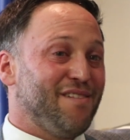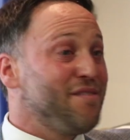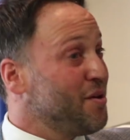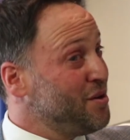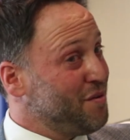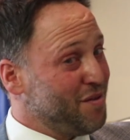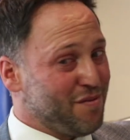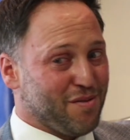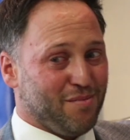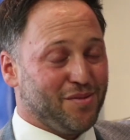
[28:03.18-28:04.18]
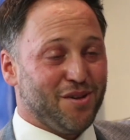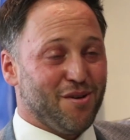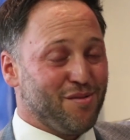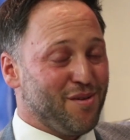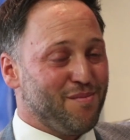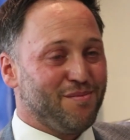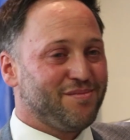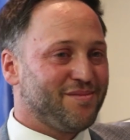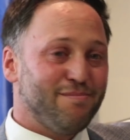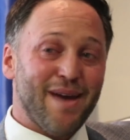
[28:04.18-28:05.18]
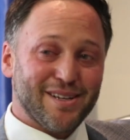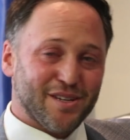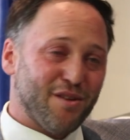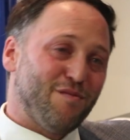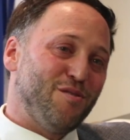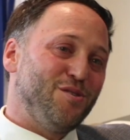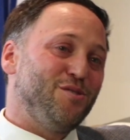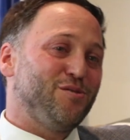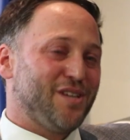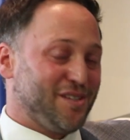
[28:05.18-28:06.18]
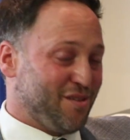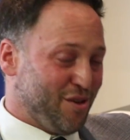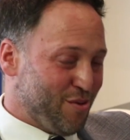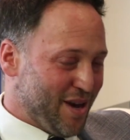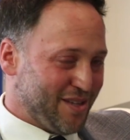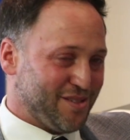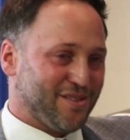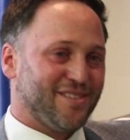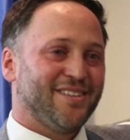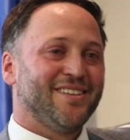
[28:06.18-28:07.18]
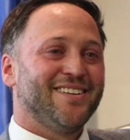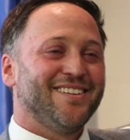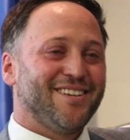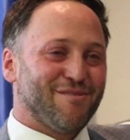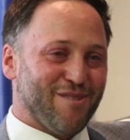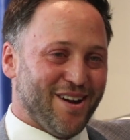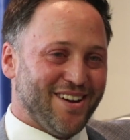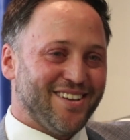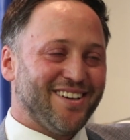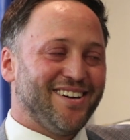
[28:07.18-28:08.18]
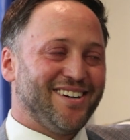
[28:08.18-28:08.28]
Very different from the Mexican food you taste in the U.S. Yes. Right?